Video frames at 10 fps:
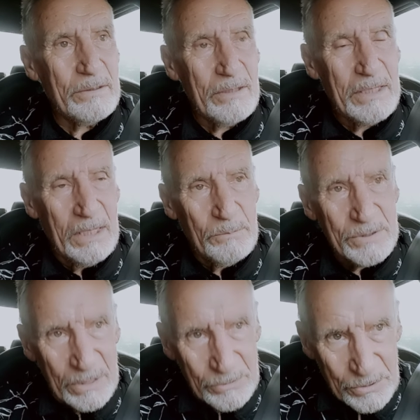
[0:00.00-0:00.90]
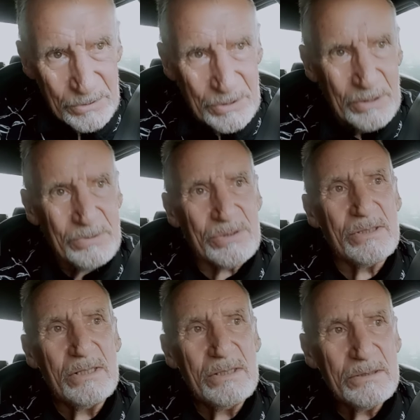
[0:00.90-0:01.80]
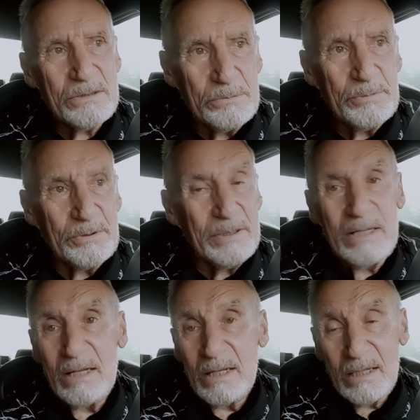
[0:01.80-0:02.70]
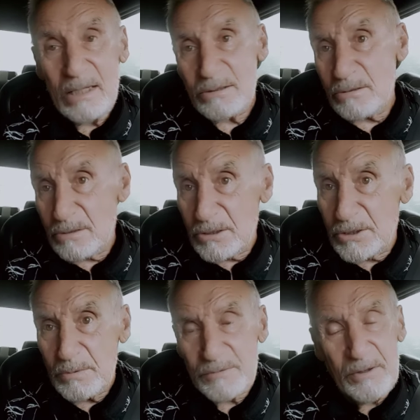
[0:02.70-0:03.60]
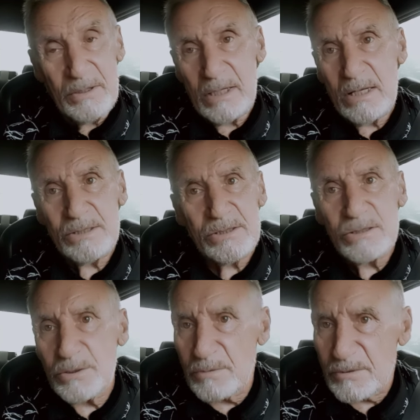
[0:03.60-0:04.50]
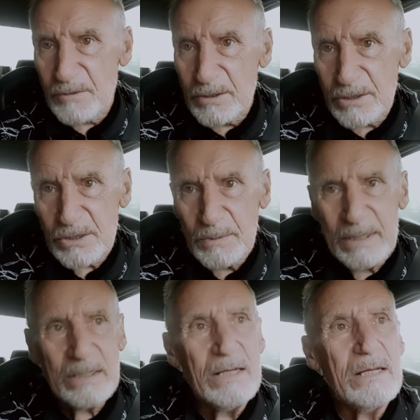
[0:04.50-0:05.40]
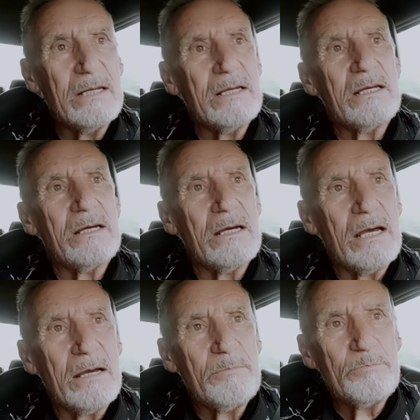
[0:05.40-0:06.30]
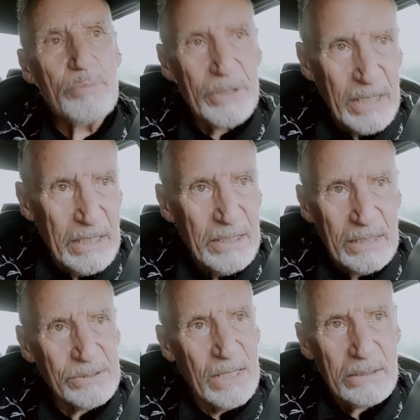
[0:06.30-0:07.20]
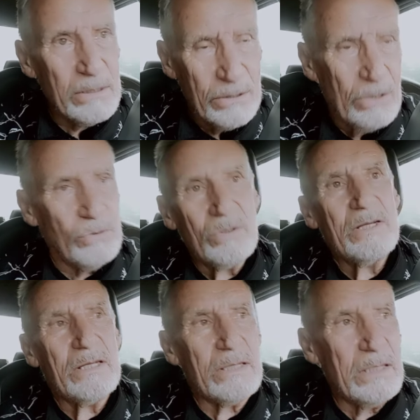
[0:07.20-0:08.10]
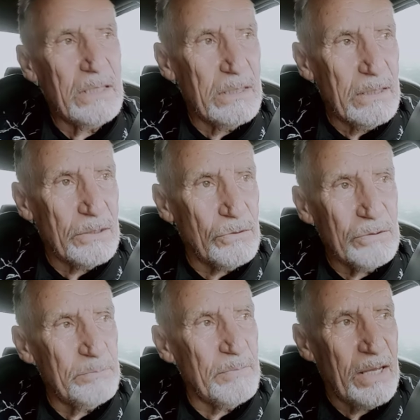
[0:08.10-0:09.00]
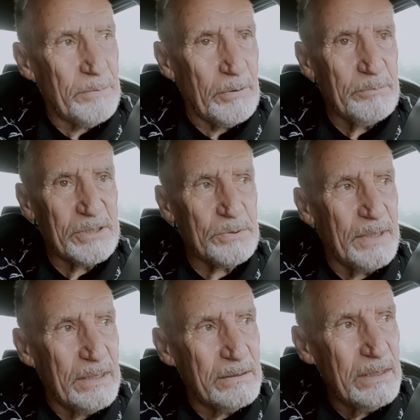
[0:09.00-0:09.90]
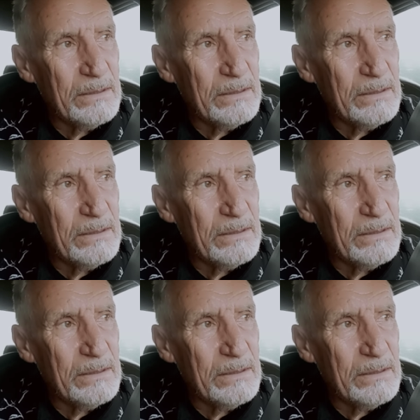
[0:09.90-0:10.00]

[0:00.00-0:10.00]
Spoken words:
he was introduced to Marie, he thought that she was very nice and she was very sweet, but he said, no, it couldn't happen between